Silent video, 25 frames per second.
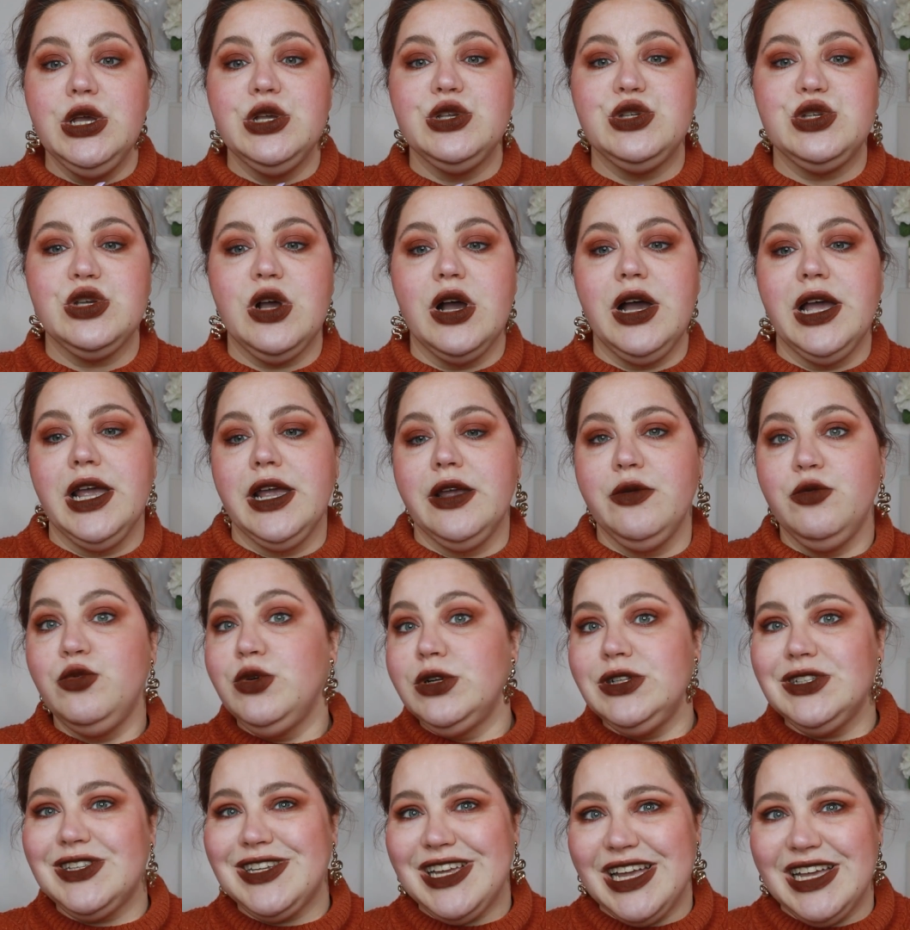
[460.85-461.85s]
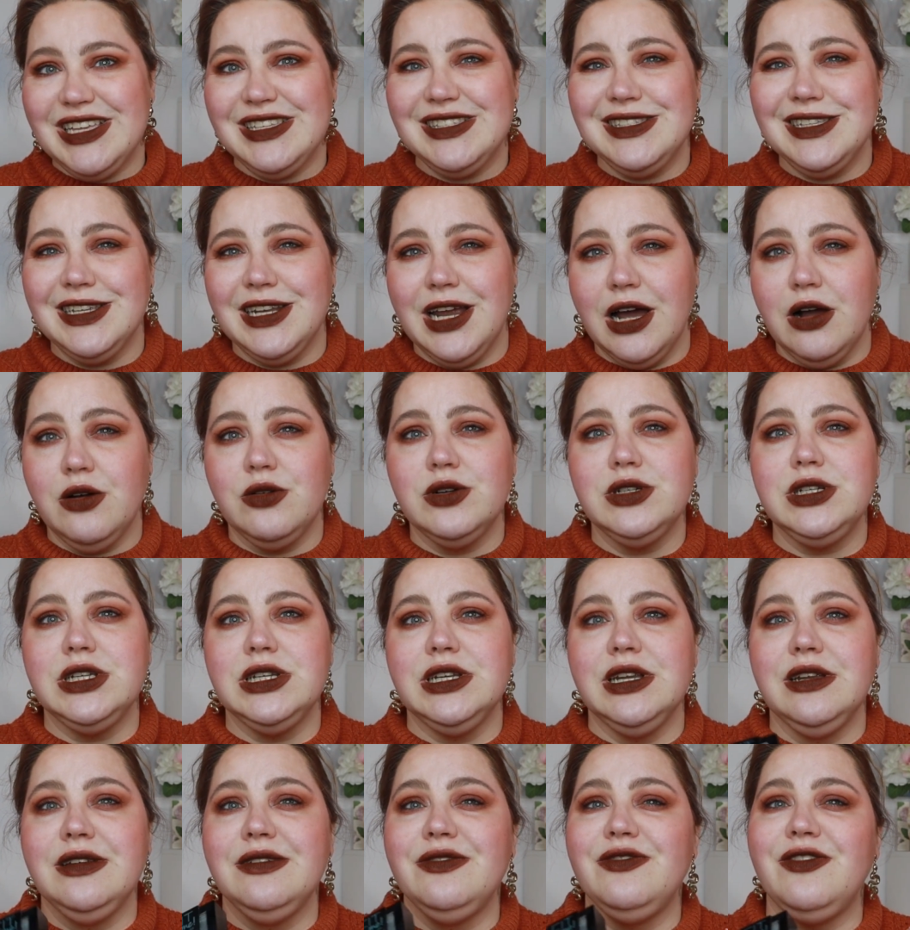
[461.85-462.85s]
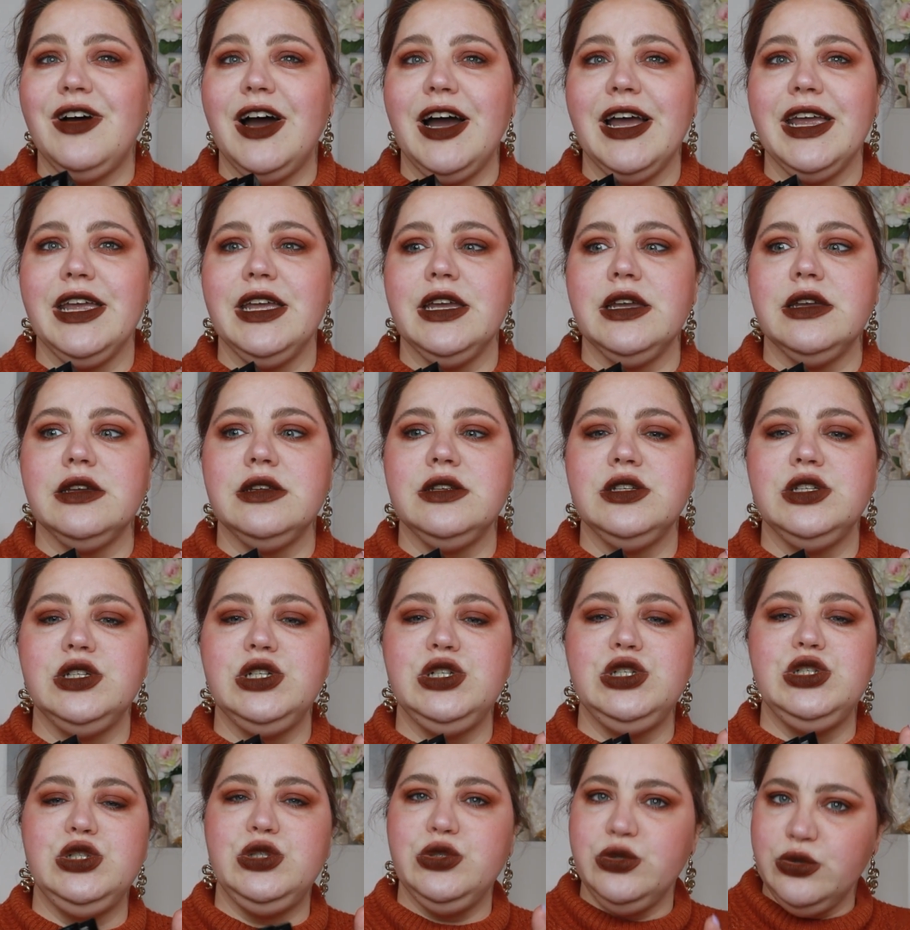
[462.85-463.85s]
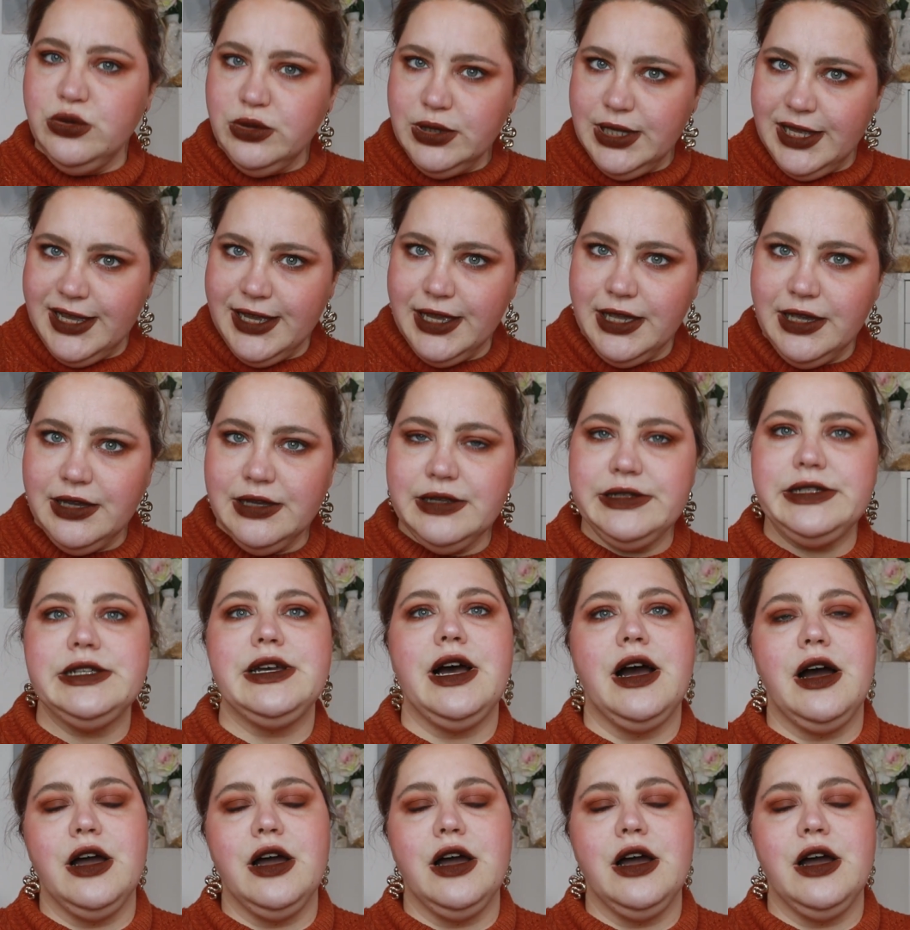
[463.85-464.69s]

So I will test it out, and if I do like it,